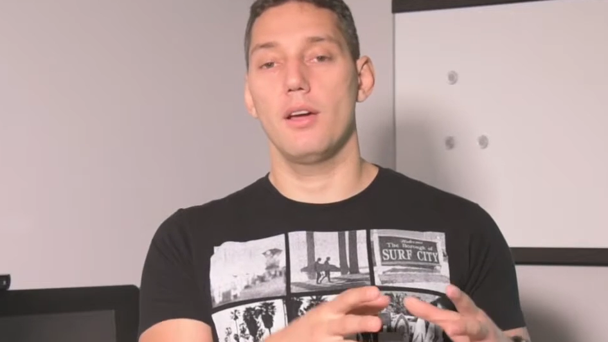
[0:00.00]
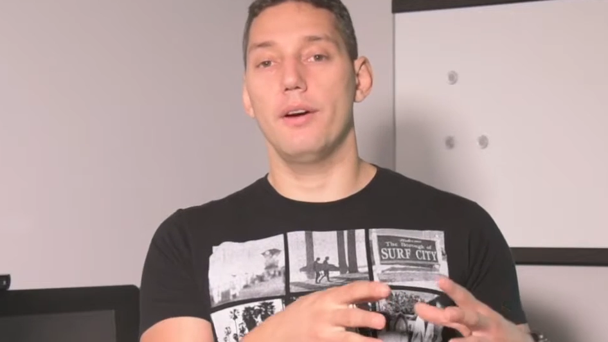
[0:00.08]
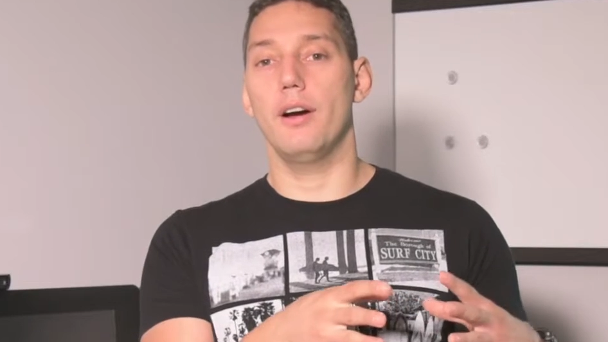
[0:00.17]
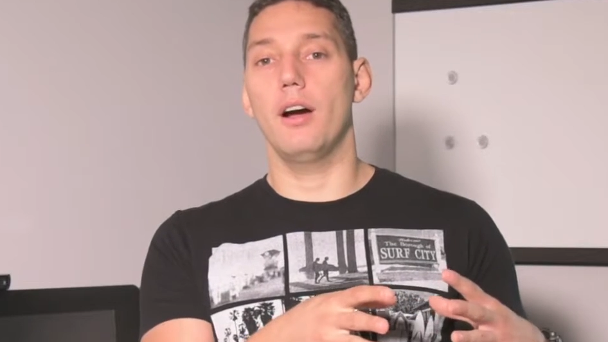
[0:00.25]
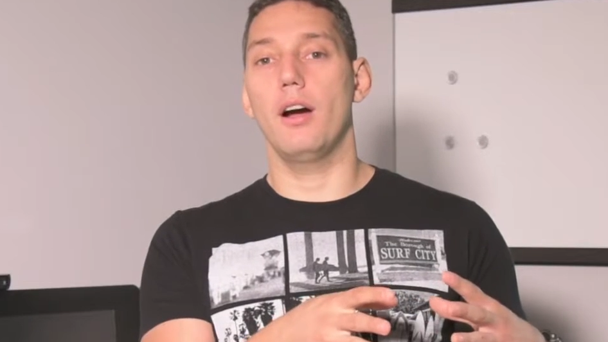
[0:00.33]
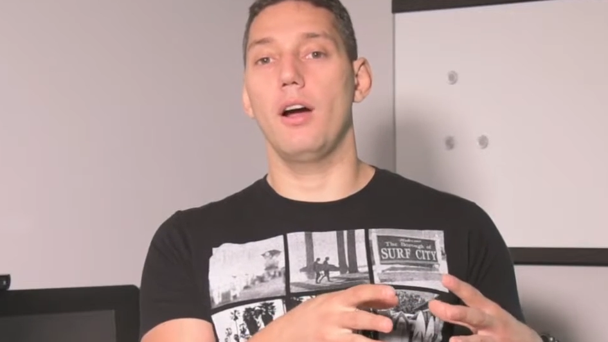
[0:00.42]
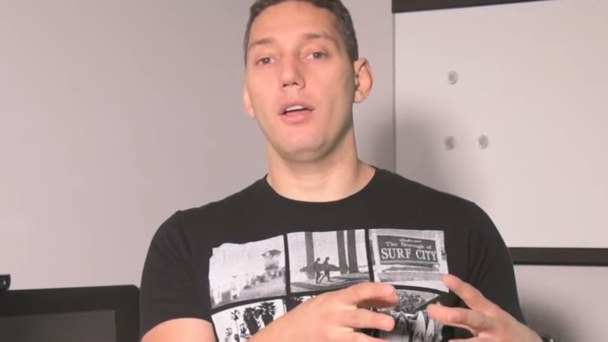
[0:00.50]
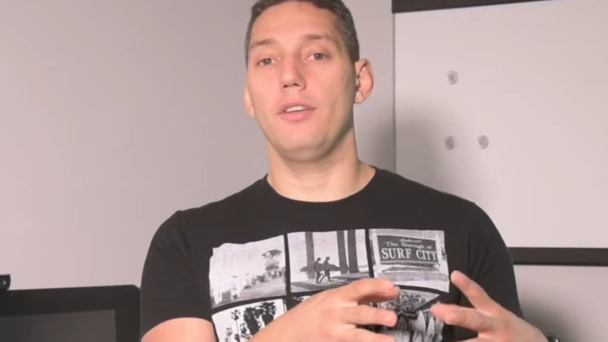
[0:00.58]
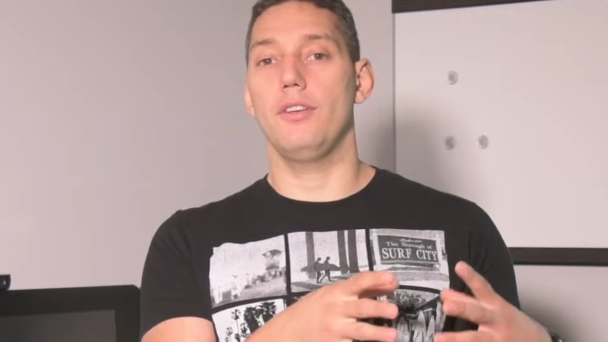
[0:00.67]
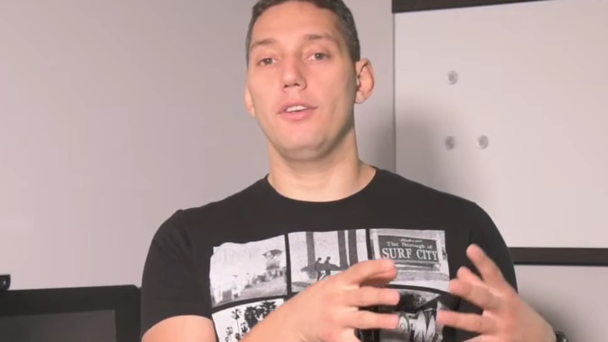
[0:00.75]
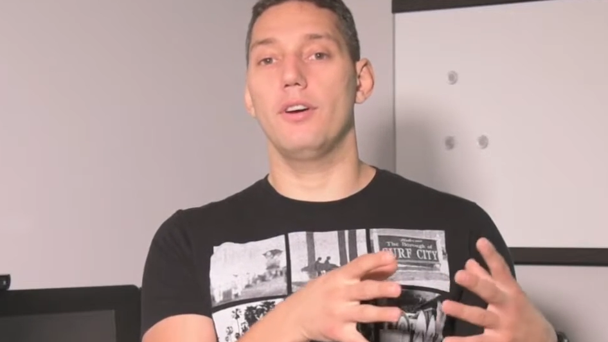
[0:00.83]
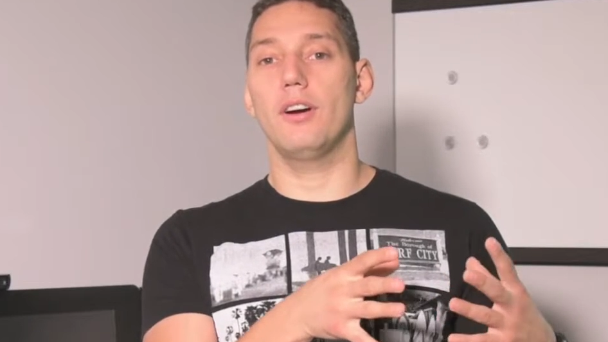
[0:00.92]

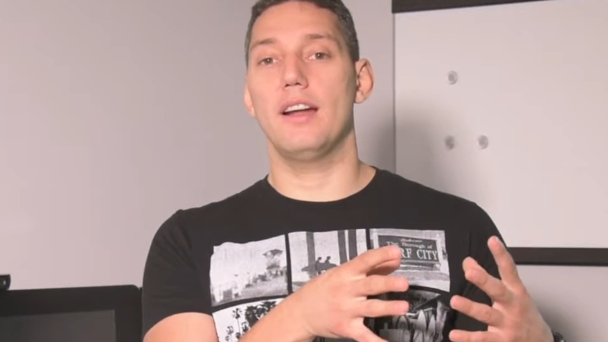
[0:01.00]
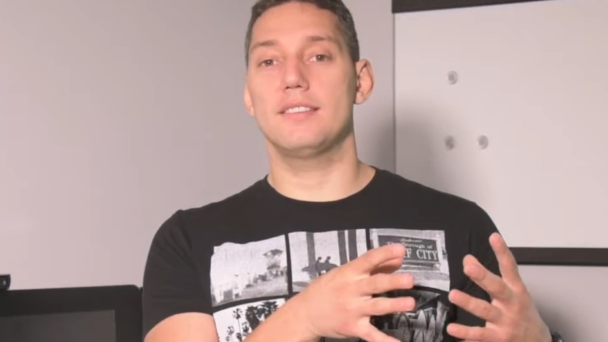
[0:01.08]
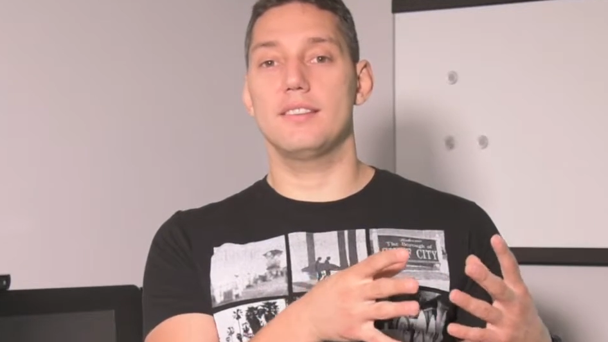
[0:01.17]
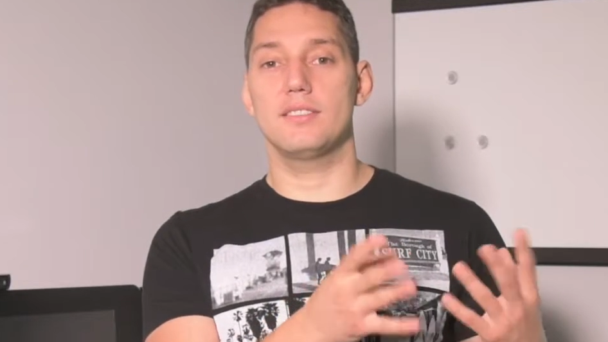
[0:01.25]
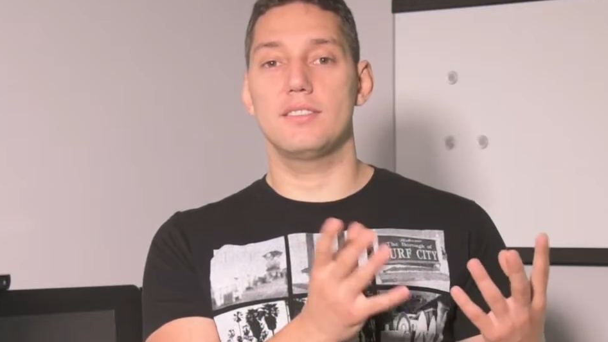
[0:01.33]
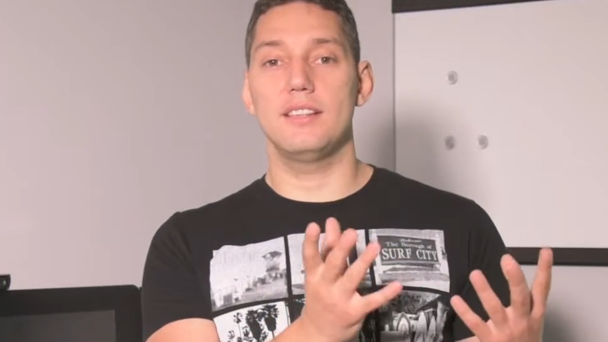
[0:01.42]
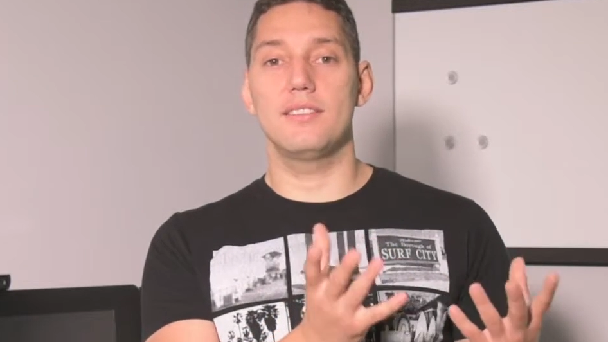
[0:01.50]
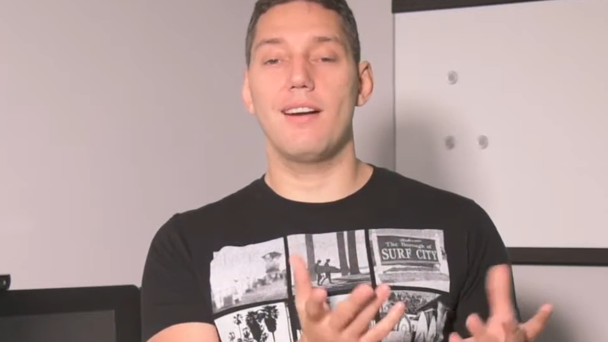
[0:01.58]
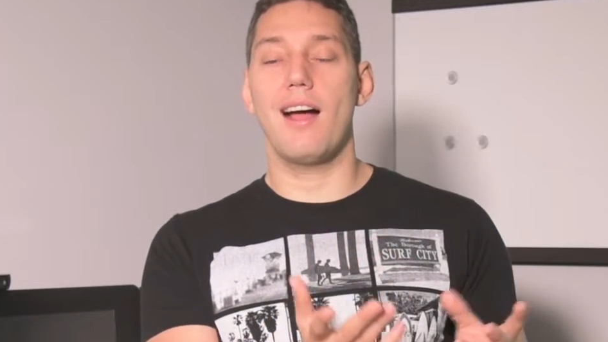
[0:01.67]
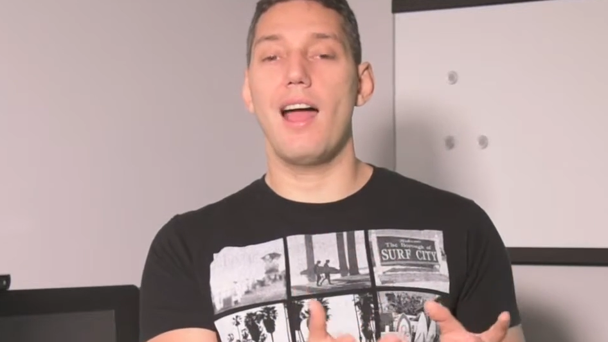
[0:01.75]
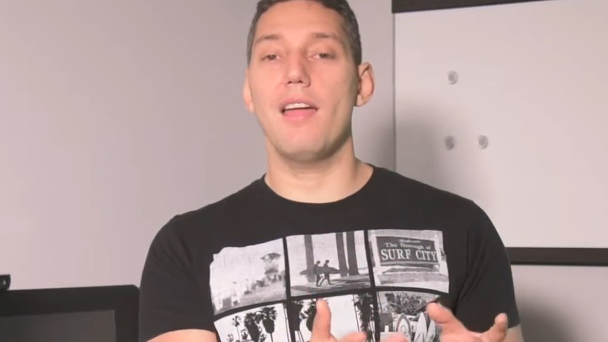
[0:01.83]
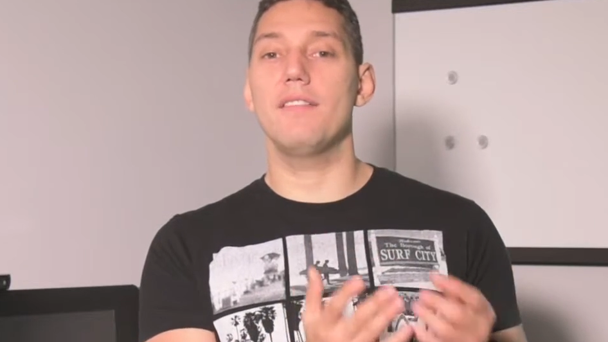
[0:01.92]
Your SSD
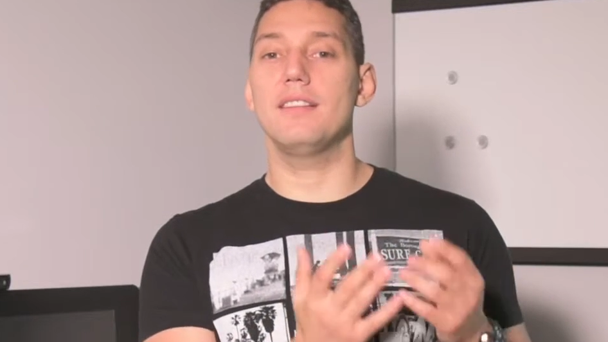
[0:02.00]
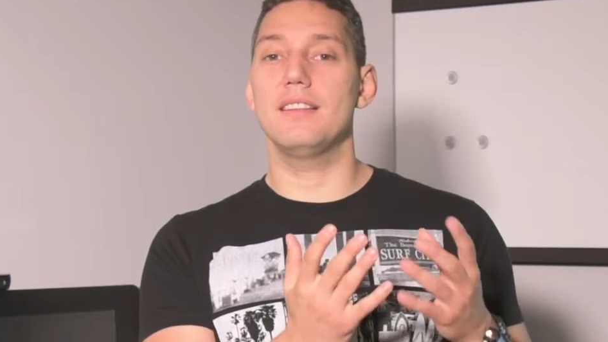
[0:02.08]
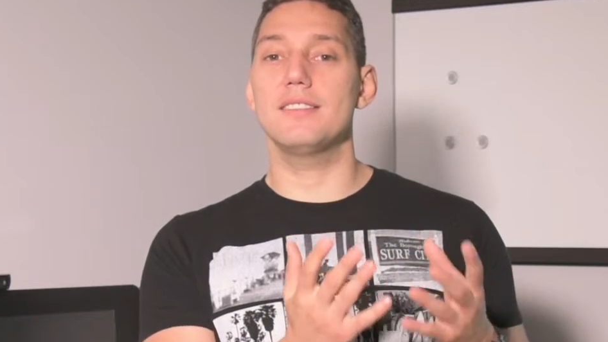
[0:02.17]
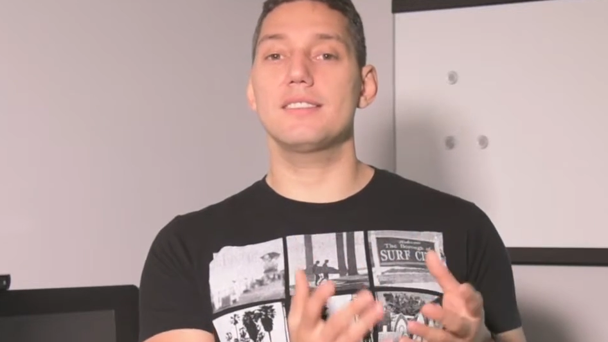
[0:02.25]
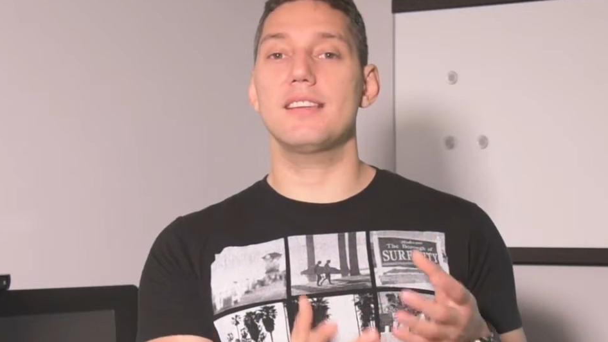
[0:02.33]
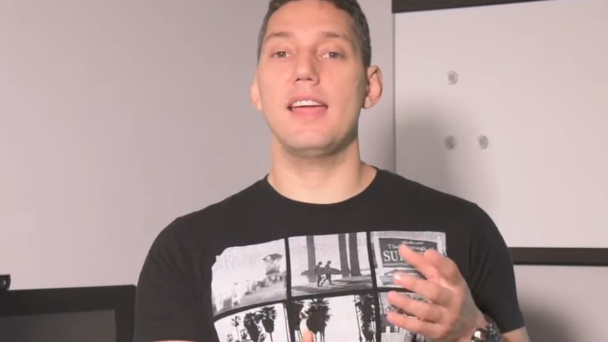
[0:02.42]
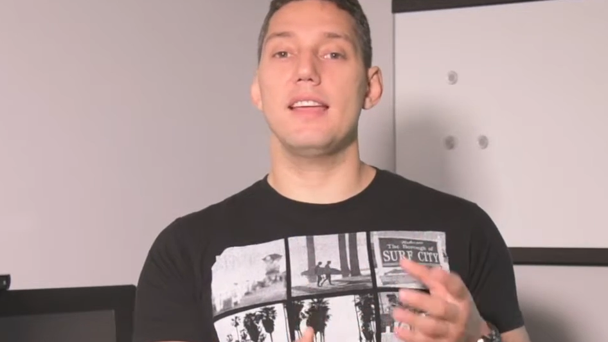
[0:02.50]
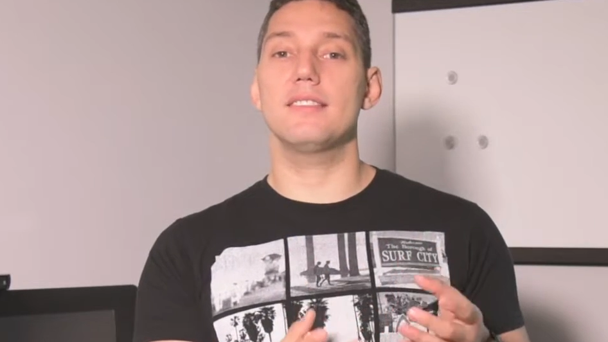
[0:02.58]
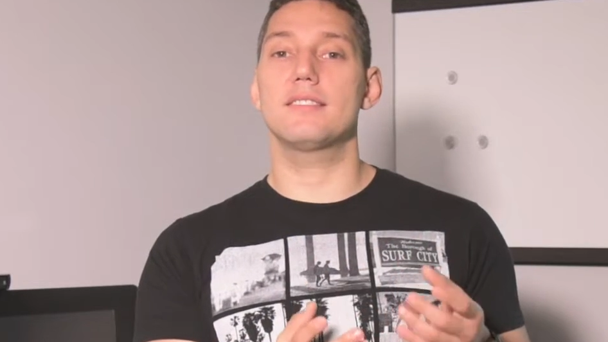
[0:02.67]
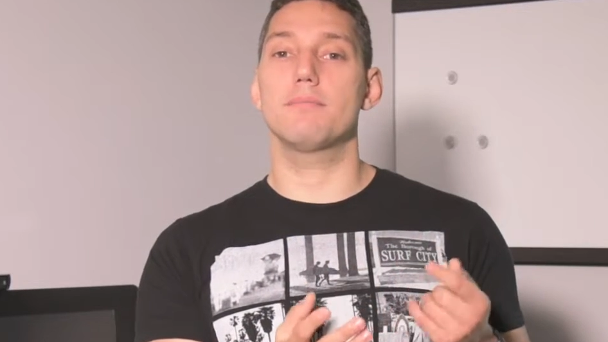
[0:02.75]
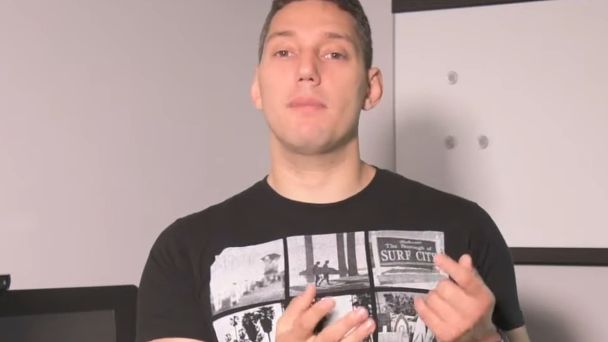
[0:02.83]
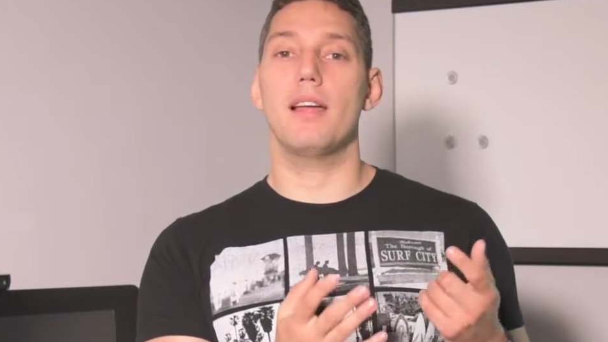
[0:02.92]
drive in this
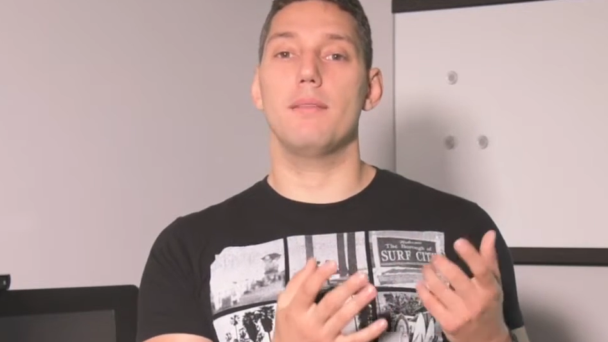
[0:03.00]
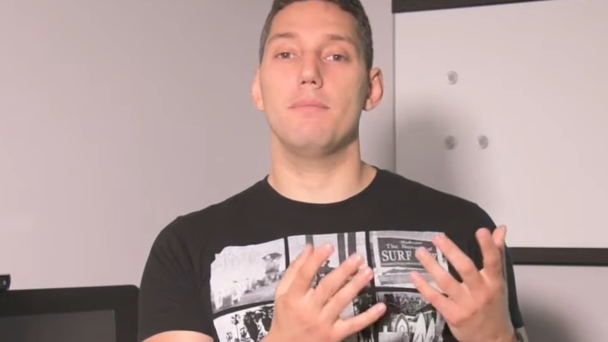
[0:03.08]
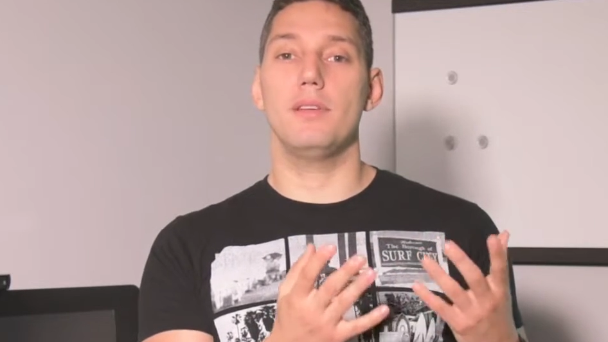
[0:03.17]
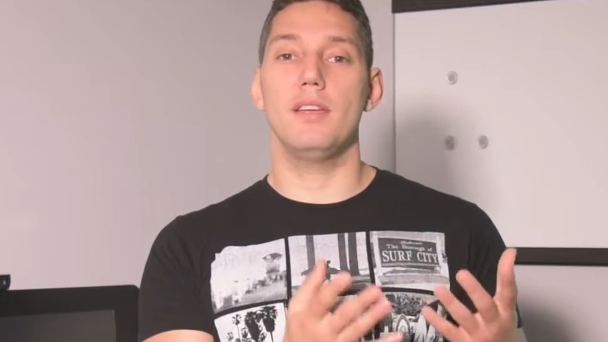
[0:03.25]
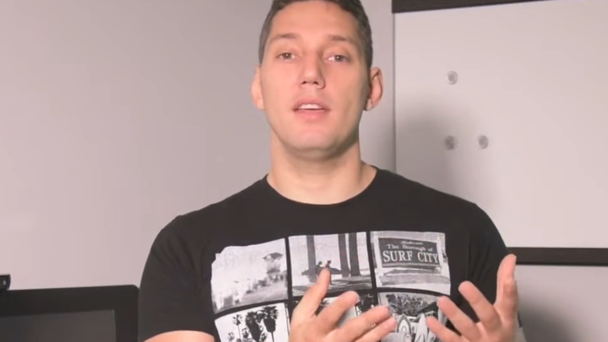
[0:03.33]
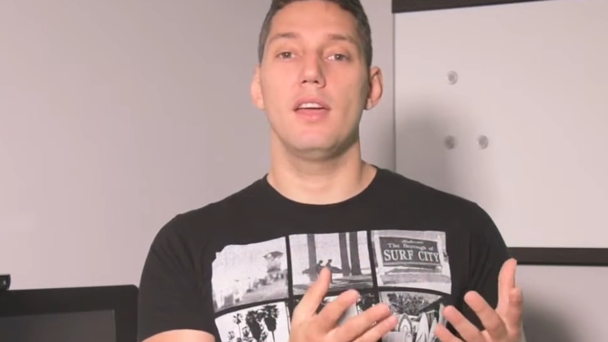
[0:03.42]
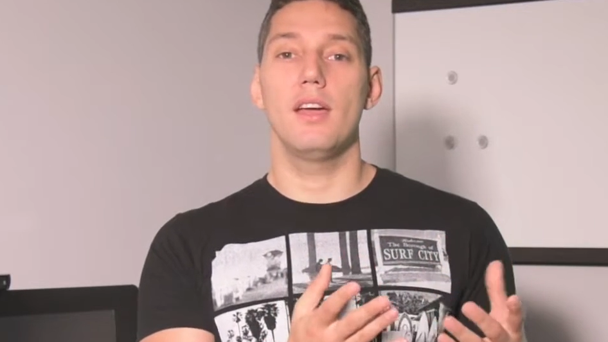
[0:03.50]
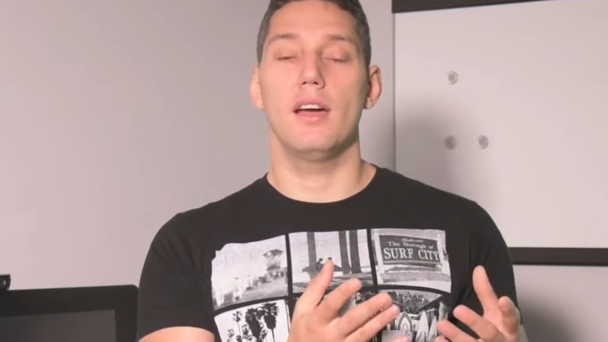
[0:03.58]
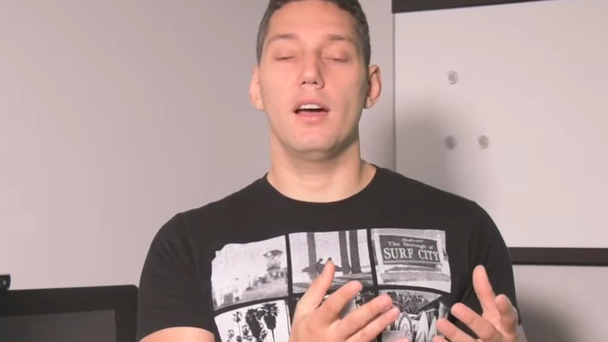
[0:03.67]
case might be